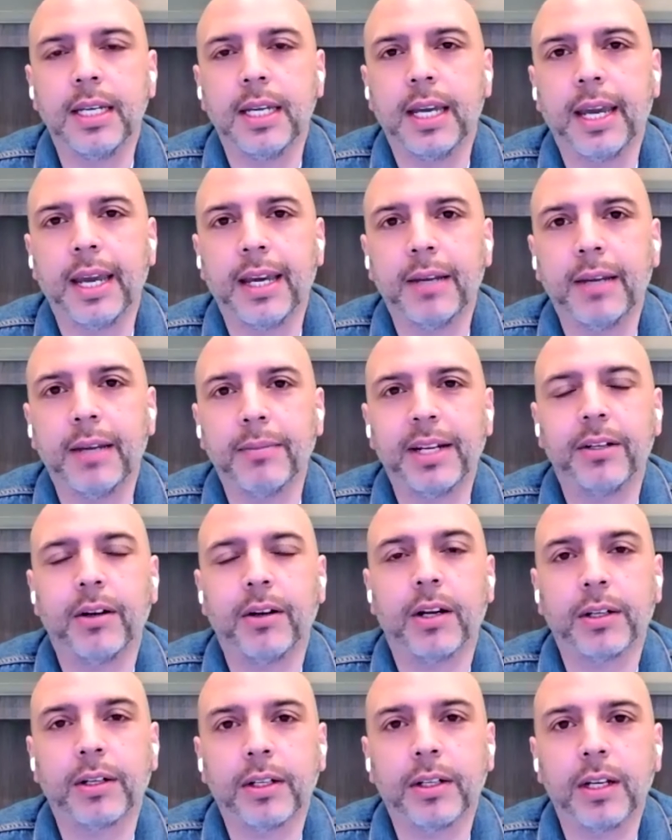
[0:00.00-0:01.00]
and my
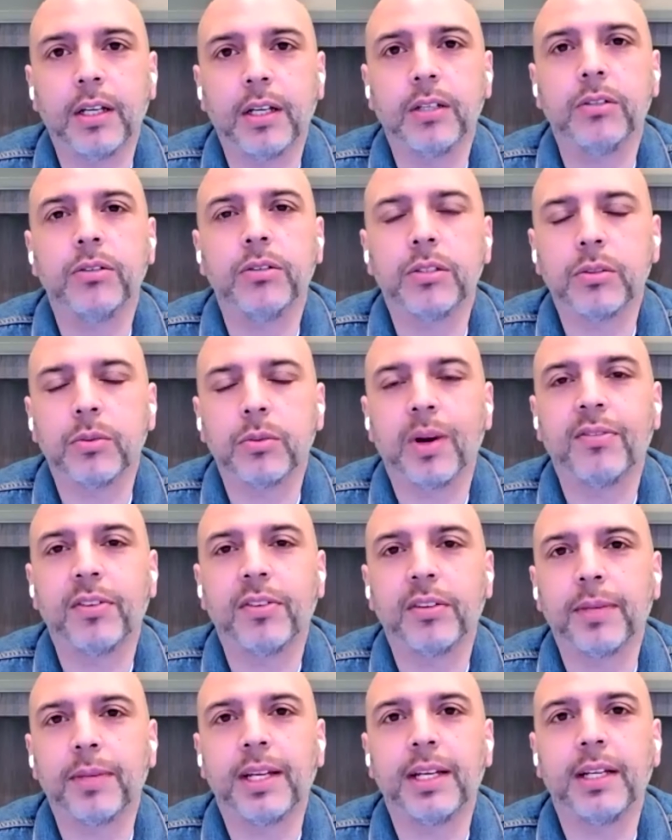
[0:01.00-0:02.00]
daughter-in-law, who's the wife
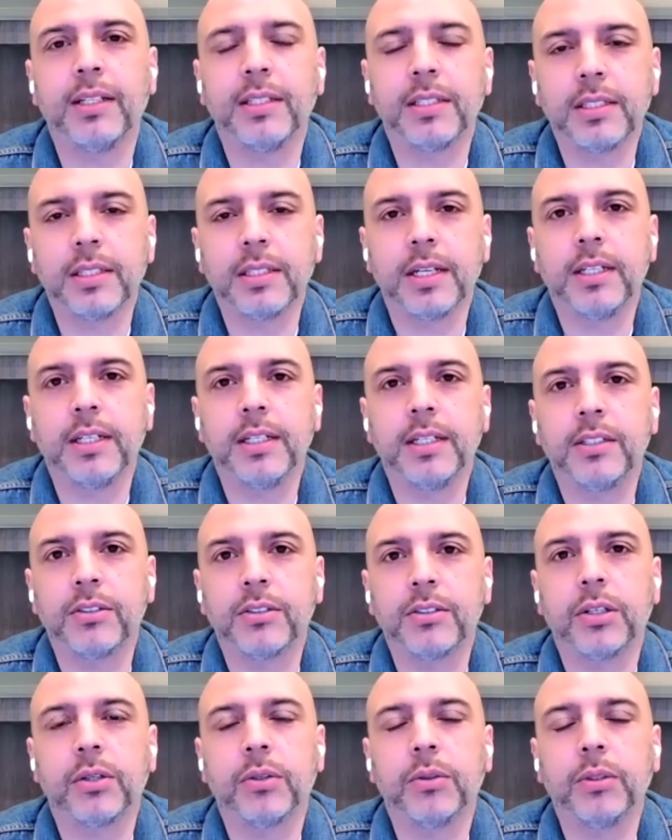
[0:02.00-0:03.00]
of my eldest son. And
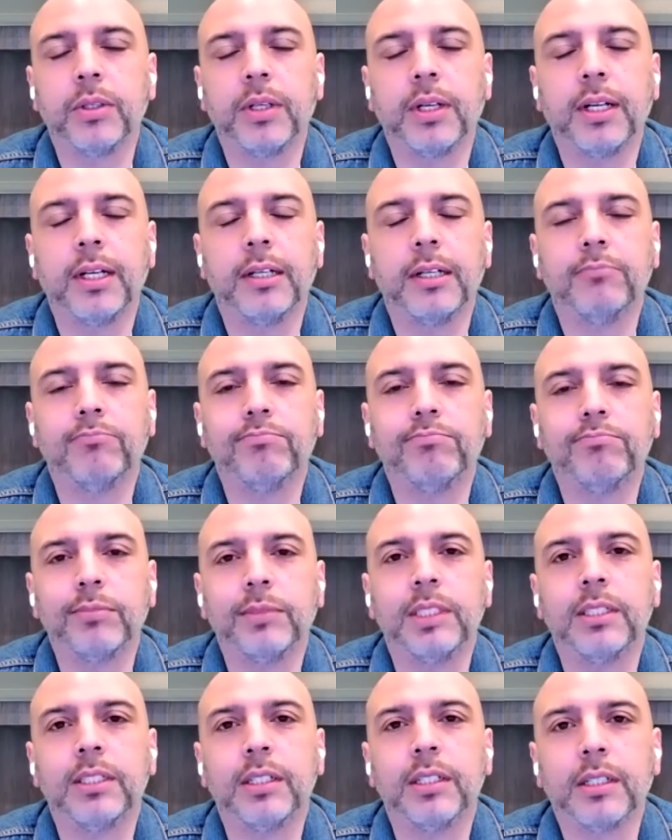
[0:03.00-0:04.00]
so
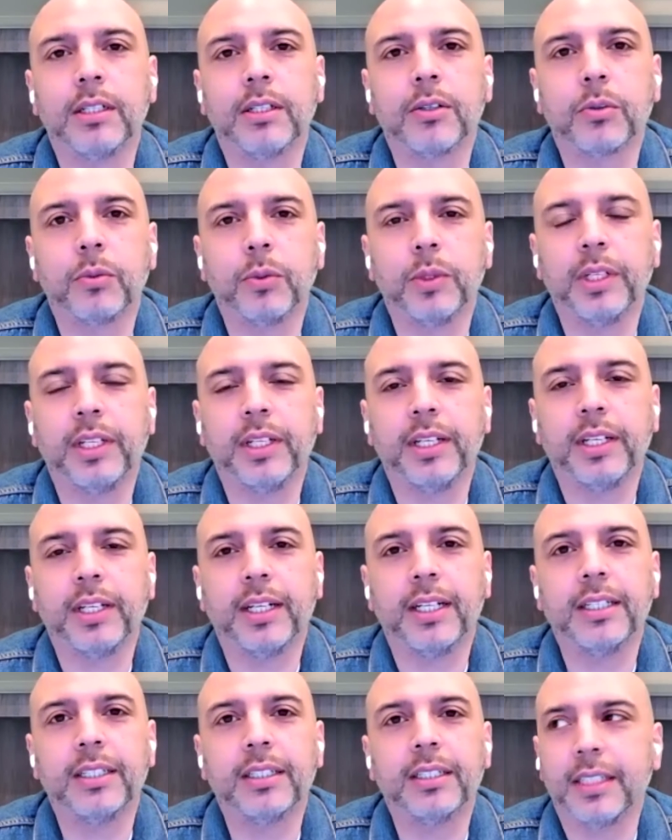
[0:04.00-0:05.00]
we're
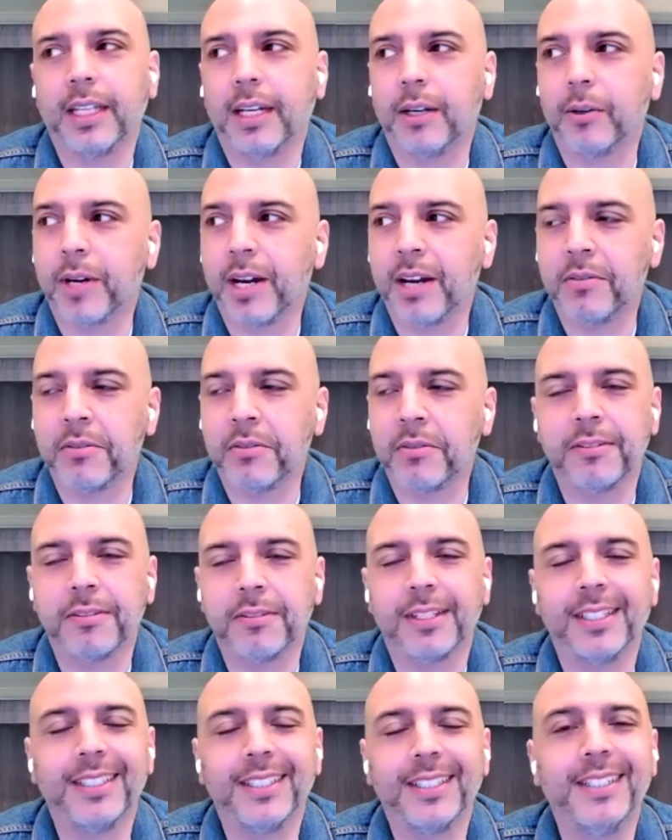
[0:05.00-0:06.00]
having
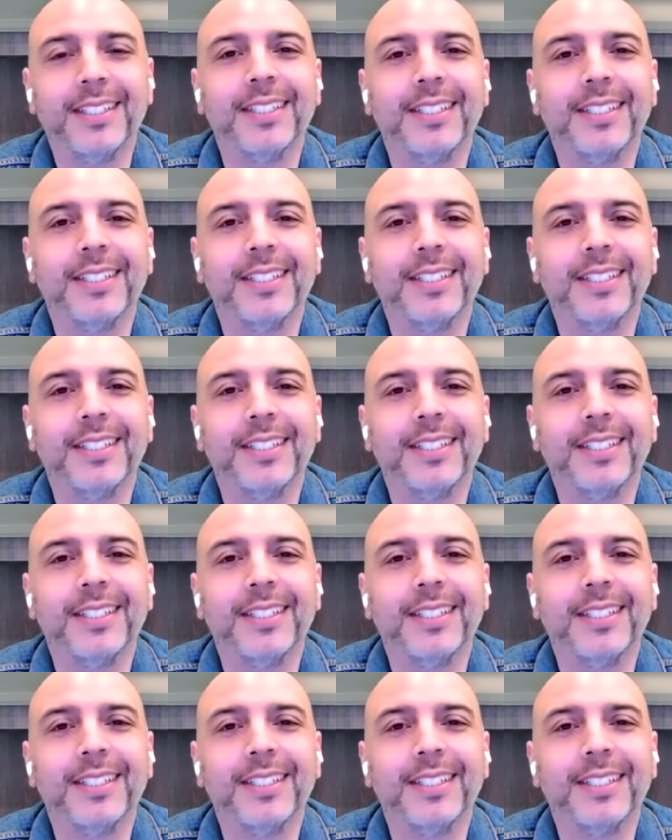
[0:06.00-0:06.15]
fun